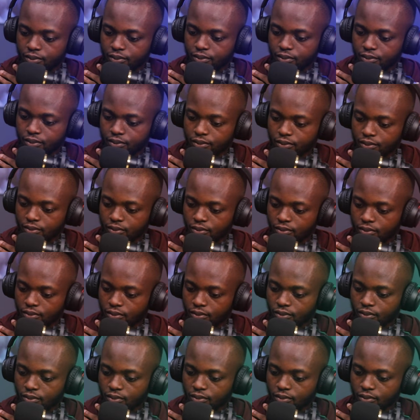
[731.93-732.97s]

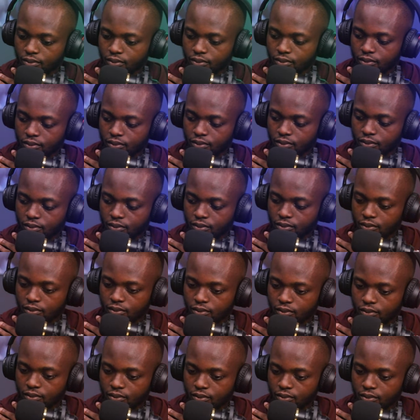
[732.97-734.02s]

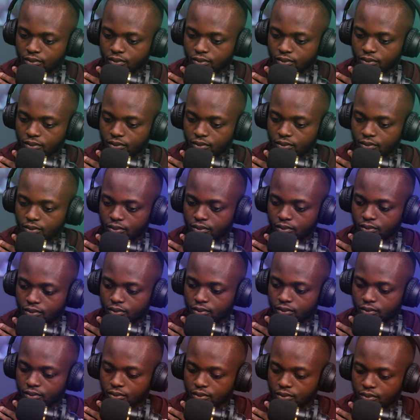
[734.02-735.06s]

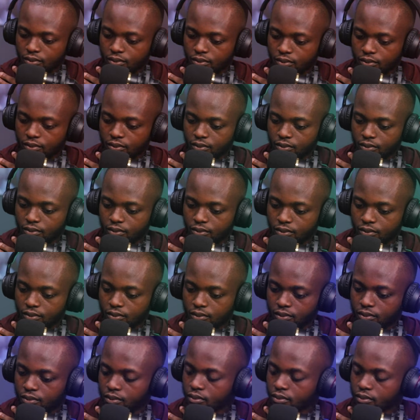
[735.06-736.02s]
(not speaking)